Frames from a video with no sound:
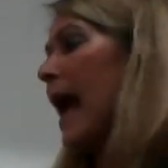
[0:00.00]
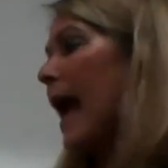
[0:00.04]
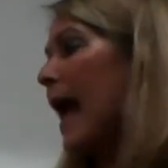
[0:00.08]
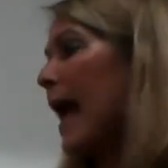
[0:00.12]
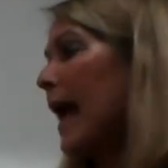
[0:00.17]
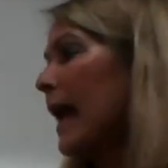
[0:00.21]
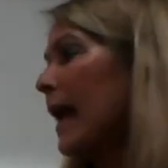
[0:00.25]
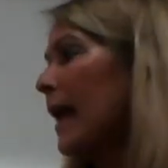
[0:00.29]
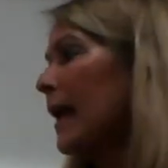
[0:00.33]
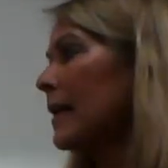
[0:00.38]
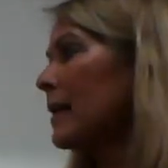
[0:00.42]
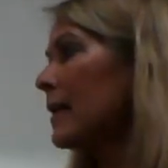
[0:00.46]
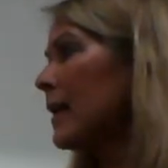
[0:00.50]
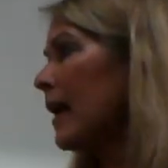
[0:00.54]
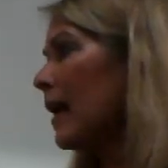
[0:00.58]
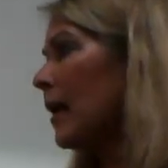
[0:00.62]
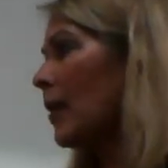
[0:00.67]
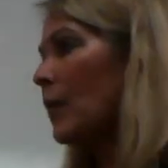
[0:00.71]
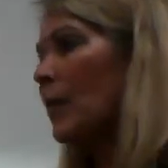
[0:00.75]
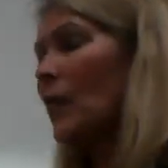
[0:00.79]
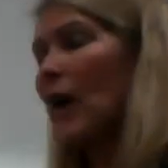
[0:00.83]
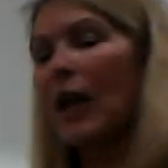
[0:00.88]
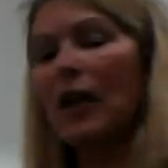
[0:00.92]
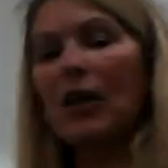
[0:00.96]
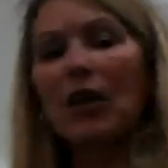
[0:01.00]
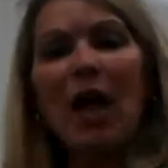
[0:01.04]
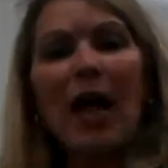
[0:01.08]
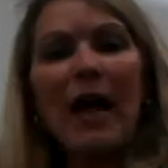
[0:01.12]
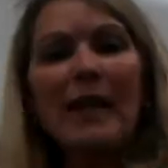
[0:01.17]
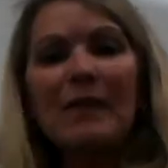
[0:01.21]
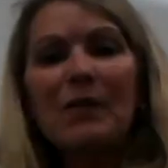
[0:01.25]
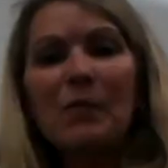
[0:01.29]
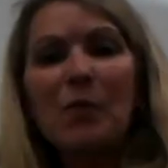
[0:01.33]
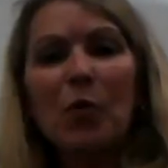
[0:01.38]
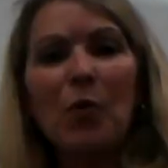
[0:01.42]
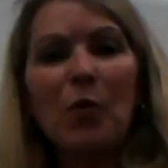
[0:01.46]
And uh, have got
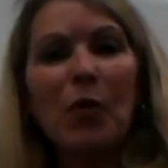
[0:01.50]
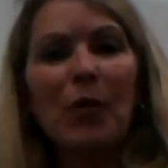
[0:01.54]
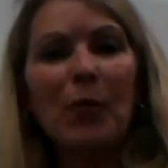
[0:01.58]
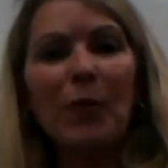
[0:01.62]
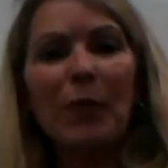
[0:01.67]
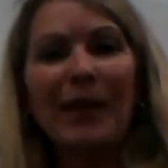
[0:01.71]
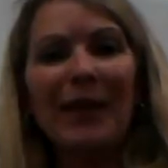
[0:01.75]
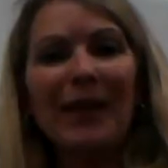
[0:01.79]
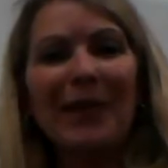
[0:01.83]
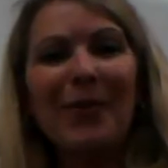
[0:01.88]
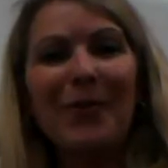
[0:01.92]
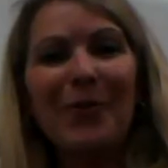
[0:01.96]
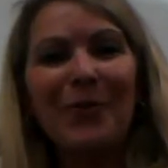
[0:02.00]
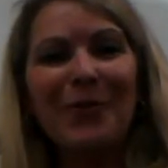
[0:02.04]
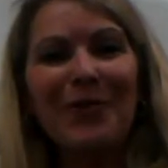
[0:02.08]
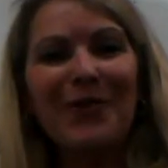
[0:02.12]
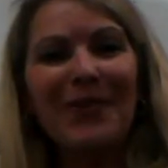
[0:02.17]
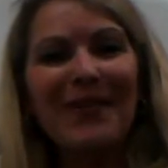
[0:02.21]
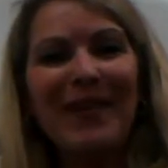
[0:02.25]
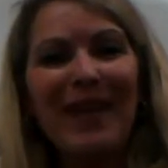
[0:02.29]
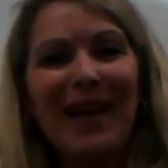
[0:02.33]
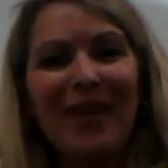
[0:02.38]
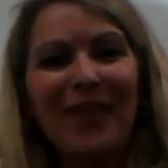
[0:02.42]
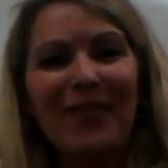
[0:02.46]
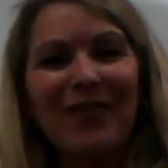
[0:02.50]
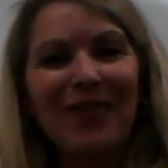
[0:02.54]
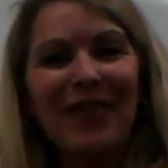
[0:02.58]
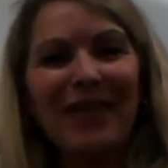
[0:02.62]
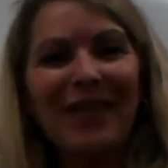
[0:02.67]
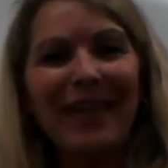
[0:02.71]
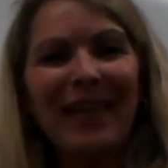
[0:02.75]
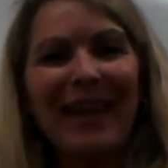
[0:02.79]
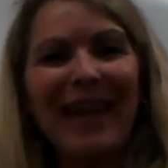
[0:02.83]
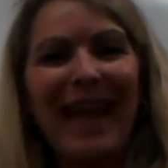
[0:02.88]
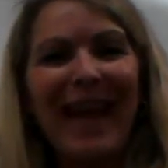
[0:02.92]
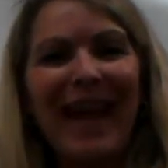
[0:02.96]
lots more really cool stuff to
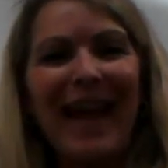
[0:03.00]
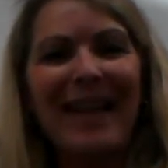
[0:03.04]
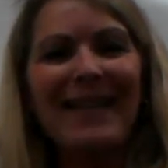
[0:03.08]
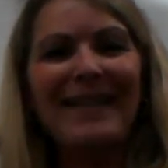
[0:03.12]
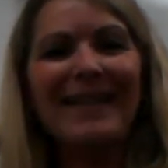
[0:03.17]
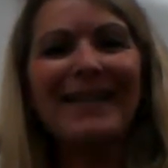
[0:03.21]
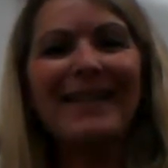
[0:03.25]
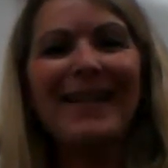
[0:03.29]
look at.